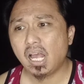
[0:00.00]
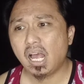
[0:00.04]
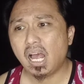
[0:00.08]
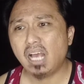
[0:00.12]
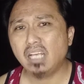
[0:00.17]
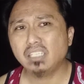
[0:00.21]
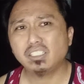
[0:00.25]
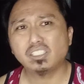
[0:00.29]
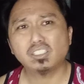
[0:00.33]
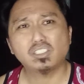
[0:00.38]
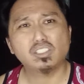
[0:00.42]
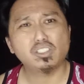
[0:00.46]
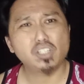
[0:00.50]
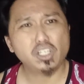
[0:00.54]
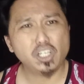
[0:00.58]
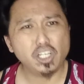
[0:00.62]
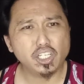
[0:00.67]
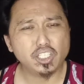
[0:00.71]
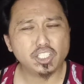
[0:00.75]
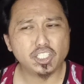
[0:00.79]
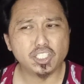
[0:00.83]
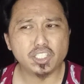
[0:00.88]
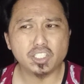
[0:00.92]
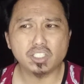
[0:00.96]
I
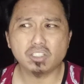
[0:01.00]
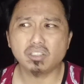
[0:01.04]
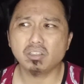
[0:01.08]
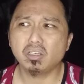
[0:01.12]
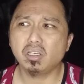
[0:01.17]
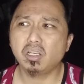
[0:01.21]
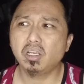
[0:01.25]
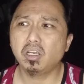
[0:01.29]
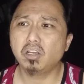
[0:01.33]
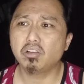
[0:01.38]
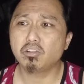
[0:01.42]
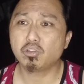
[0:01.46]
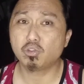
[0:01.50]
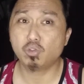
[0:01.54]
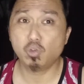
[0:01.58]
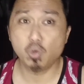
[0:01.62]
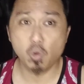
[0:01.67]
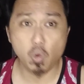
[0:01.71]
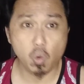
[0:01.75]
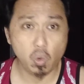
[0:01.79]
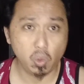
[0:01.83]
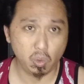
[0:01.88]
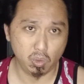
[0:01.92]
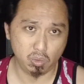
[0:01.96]
searched
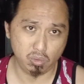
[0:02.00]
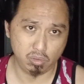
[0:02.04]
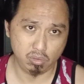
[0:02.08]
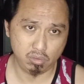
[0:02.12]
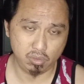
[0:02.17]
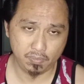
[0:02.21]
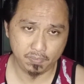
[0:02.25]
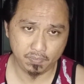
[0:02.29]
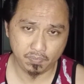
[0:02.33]
Google